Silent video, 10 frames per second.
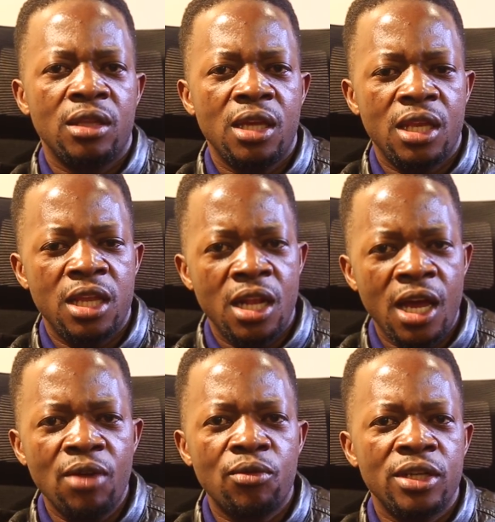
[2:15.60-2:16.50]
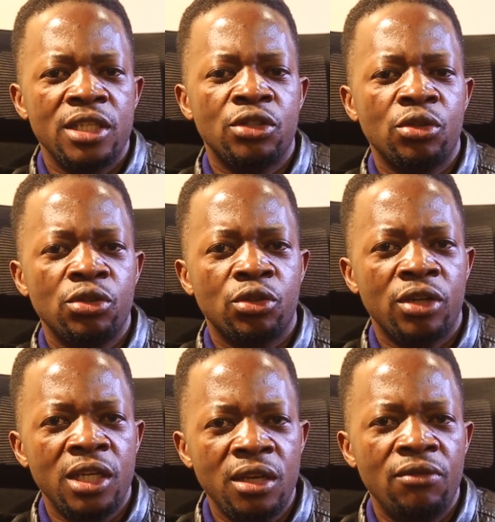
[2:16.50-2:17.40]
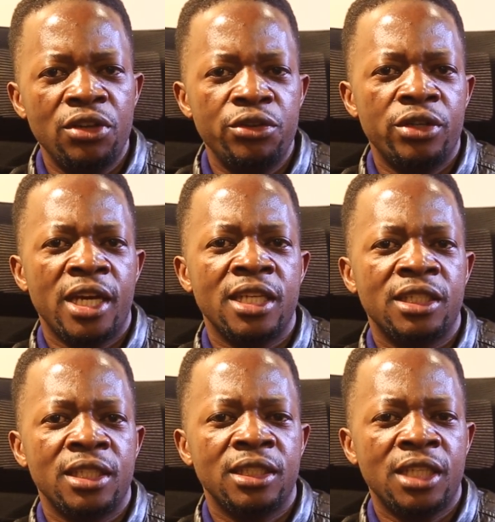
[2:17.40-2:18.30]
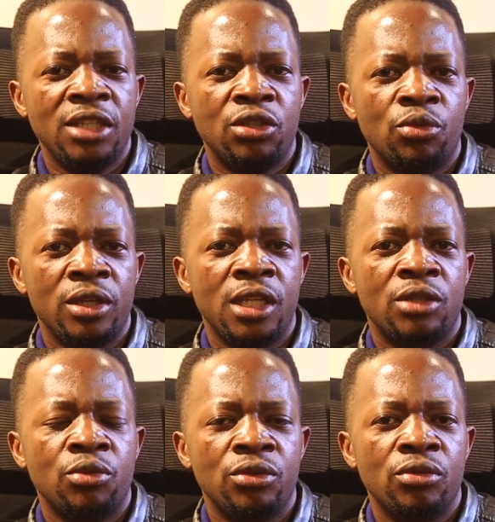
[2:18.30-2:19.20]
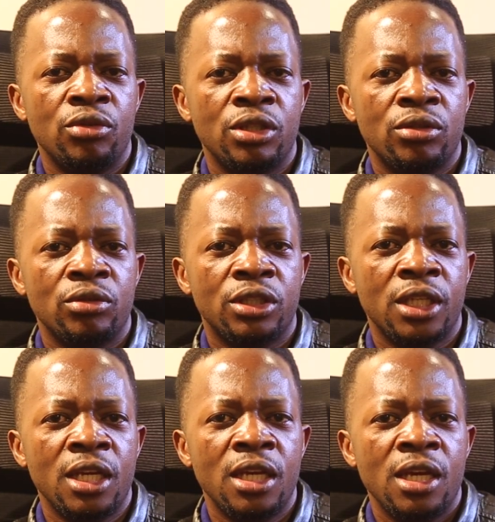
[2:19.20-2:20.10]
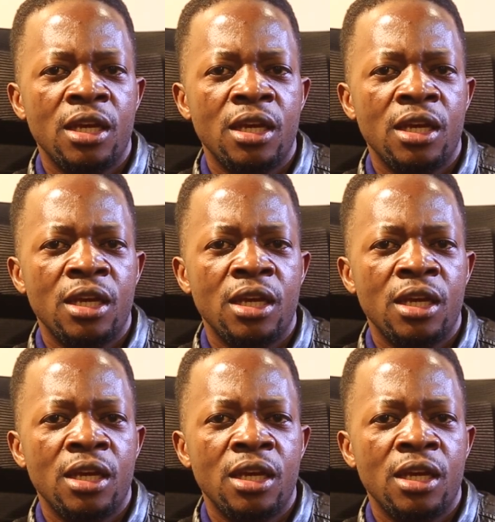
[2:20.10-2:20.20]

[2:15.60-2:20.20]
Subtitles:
The language is also individualized in such a way that we say